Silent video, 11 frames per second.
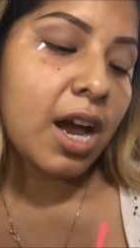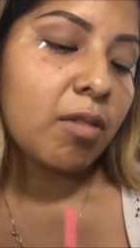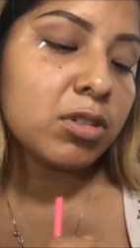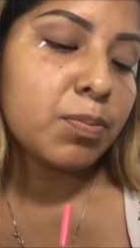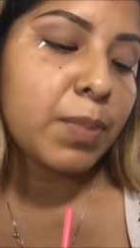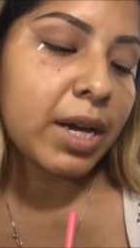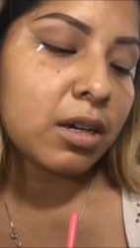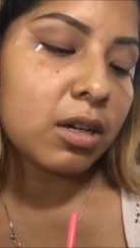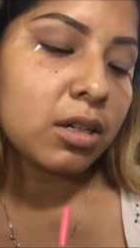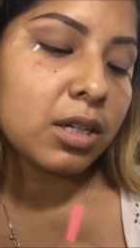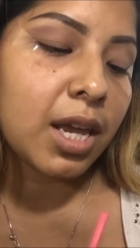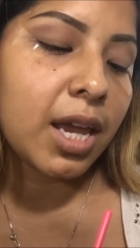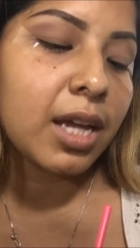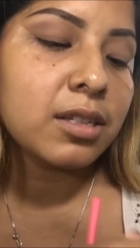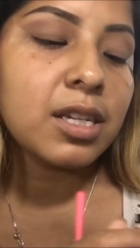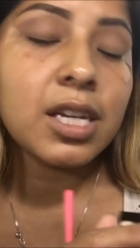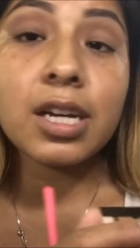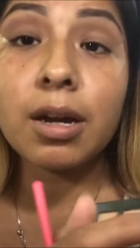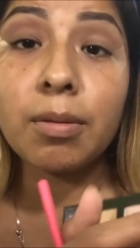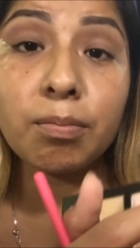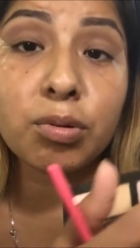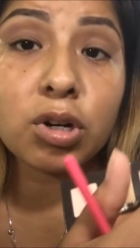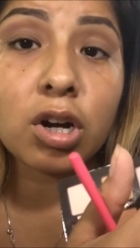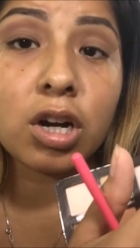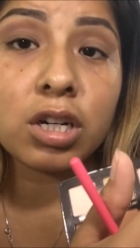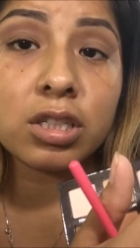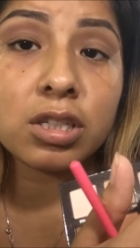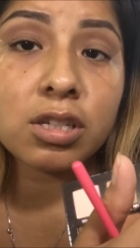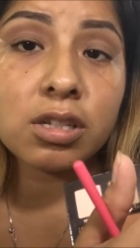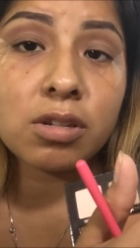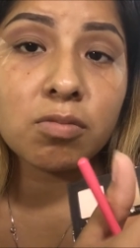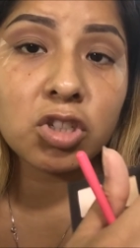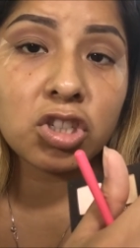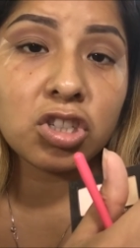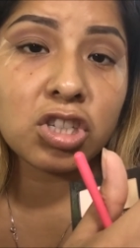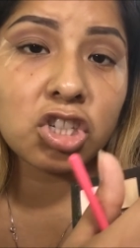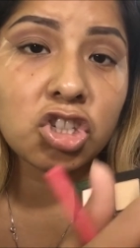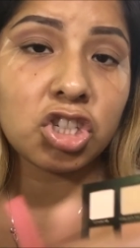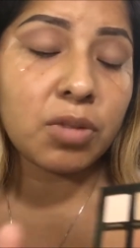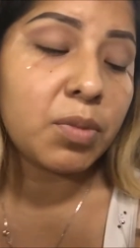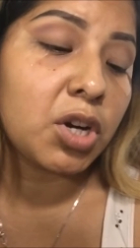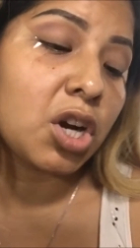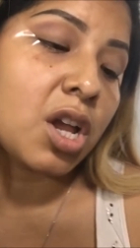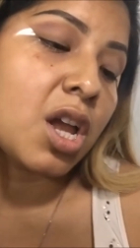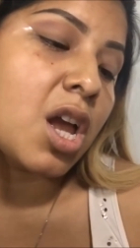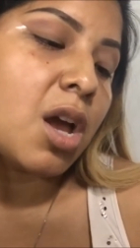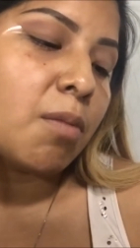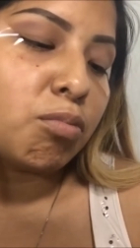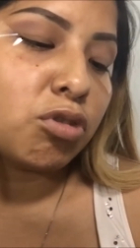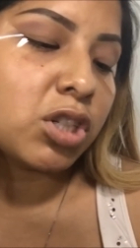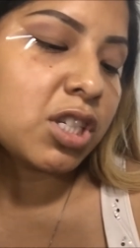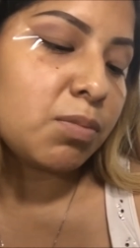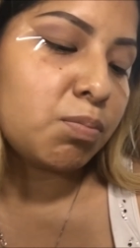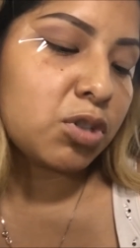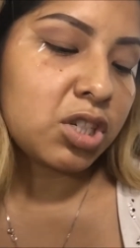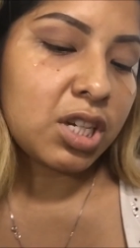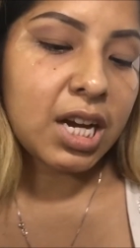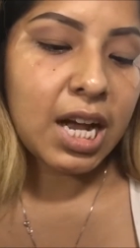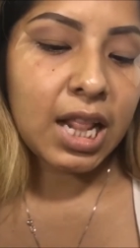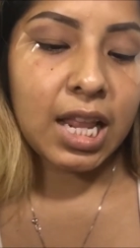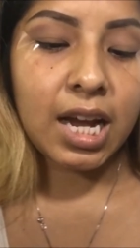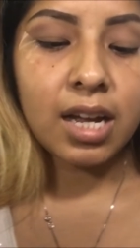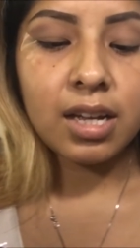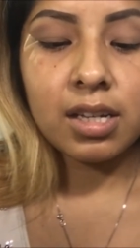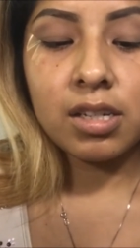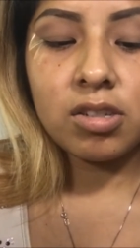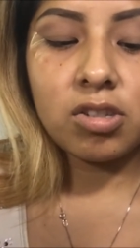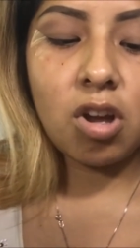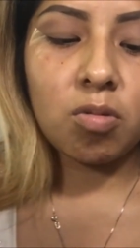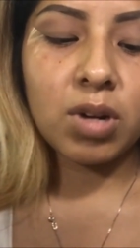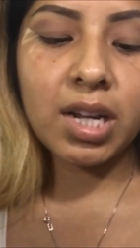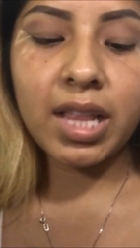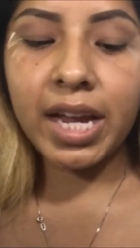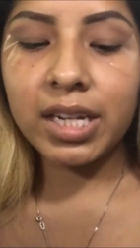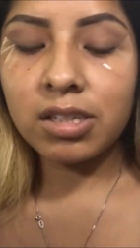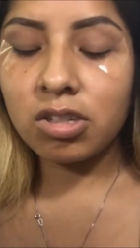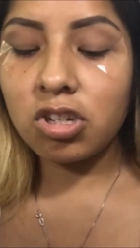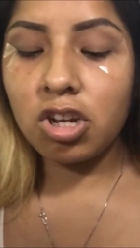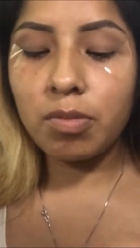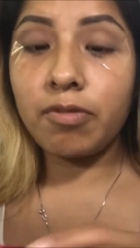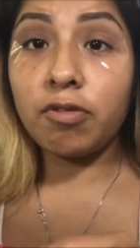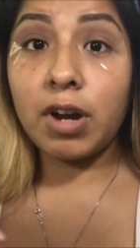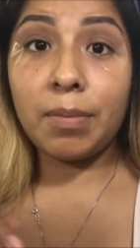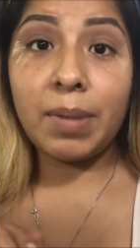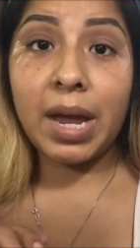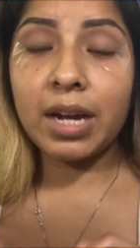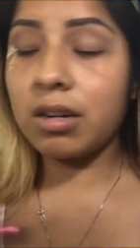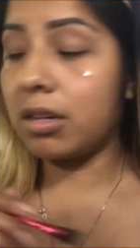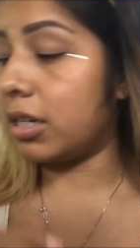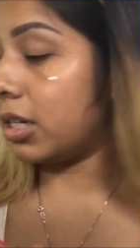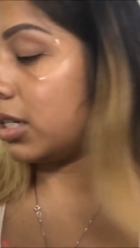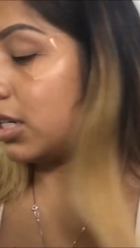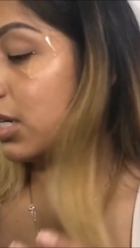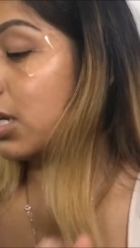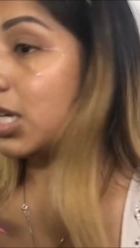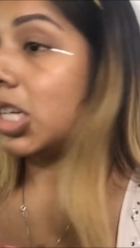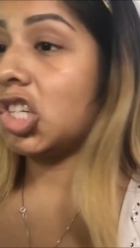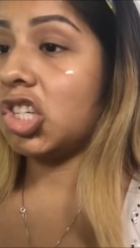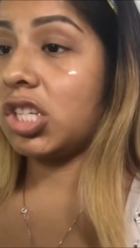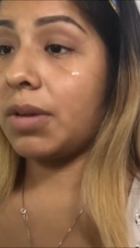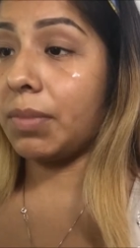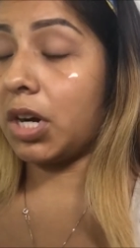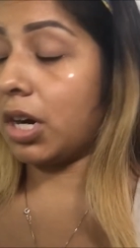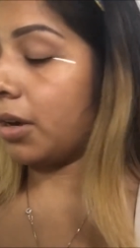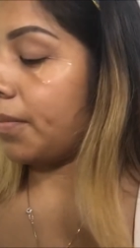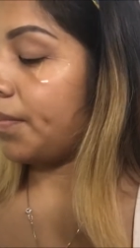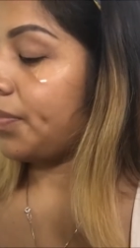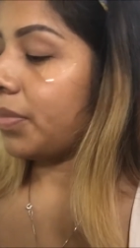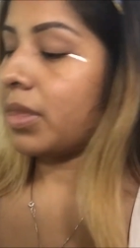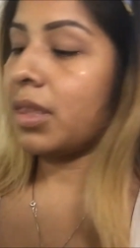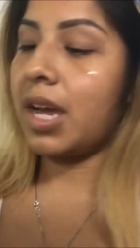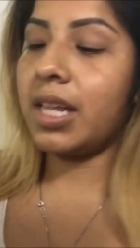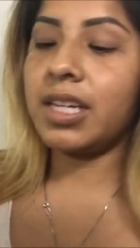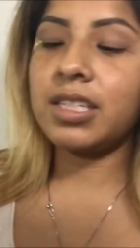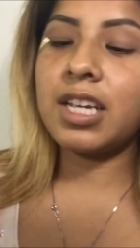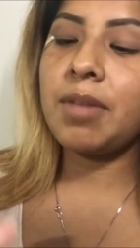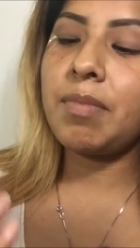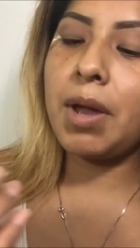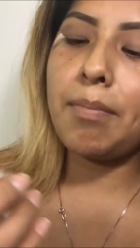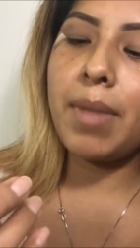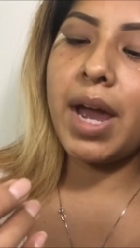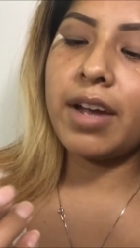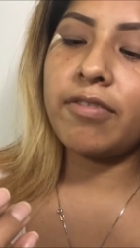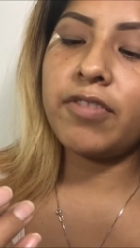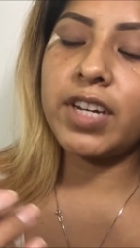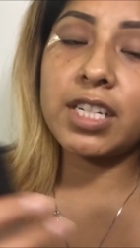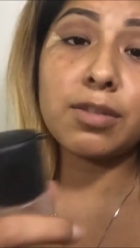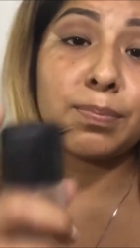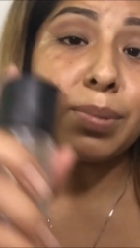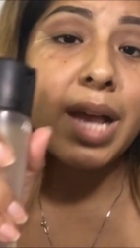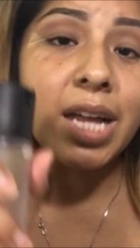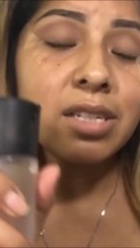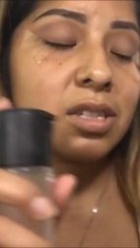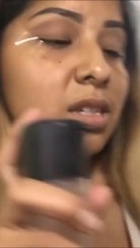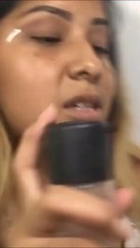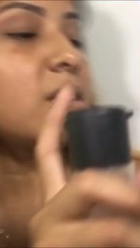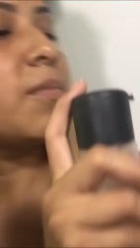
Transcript: I want to pack on Antique Bronze, which is this shimmer, pretty pretty color. So what I like to do before I pack on shimmer I like to get my MAC Fix Plus.